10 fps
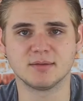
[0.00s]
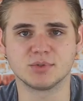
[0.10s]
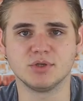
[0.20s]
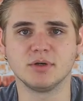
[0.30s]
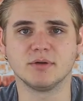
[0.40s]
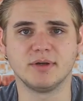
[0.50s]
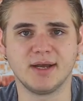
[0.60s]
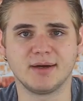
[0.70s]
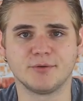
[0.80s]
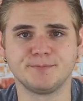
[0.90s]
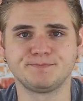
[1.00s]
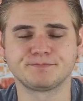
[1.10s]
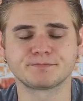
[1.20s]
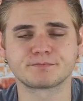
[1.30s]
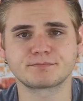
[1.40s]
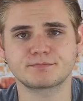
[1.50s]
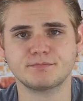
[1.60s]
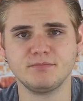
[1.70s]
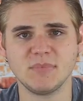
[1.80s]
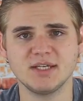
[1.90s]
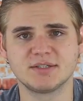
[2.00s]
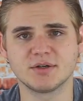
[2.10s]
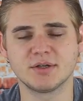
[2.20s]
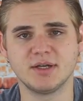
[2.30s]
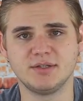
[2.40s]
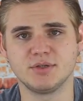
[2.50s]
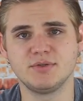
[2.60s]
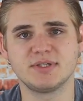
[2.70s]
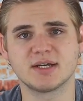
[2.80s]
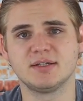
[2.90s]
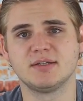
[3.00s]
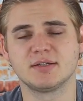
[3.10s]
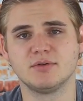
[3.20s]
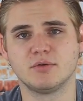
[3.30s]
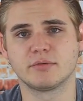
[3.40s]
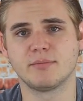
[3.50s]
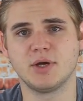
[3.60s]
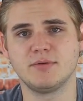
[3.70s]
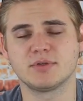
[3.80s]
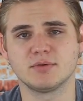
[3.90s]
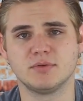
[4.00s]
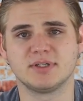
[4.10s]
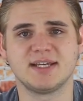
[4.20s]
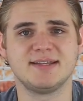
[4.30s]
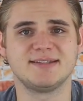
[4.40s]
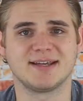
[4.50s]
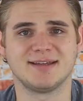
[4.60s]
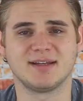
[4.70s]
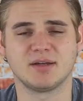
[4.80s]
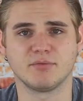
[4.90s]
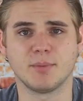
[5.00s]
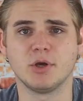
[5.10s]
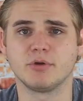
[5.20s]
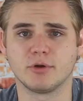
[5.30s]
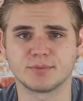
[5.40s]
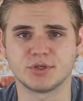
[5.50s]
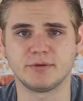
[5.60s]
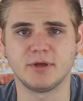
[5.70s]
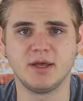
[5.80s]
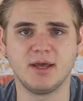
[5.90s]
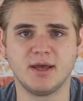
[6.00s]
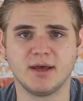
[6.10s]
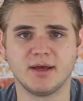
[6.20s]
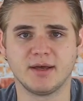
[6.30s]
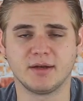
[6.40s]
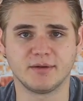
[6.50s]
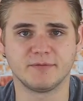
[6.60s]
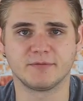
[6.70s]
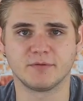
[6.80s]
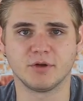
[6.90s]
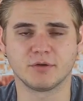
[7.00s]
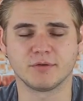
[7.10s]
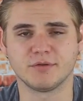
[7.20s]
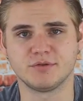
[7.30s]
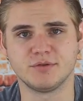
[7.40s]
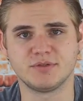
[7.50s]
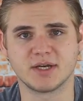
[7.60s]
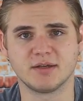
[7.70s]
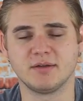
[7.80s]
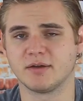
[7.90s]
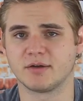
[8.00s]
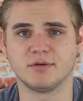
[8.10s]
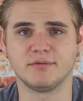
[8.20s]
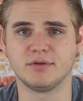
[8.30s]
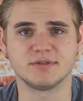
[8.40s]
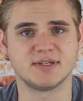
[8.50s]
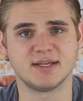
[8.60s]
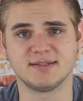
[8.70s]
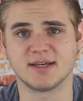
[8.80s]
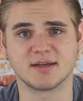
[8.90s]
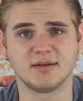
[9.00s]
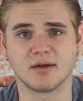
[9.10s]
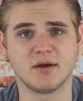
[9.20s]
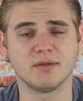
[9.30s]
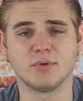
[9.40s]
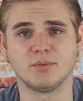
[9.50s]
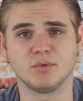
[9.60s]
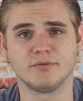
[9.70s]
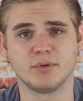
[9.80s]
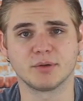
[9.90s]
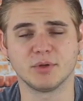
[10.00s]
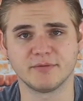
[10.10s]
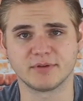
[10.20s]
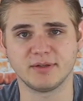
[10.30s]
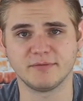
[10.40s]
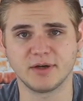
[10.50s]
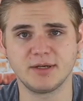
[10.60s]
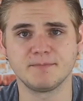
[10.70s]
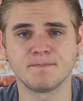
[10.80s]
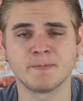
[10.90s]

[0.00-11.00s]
that I'm shooting on now, it's got a 2 second or remote, or a 10 second and remote option. Uh, and I've got it on the 2 second, I could have used the 10 second, either one would have worked perfectly fine.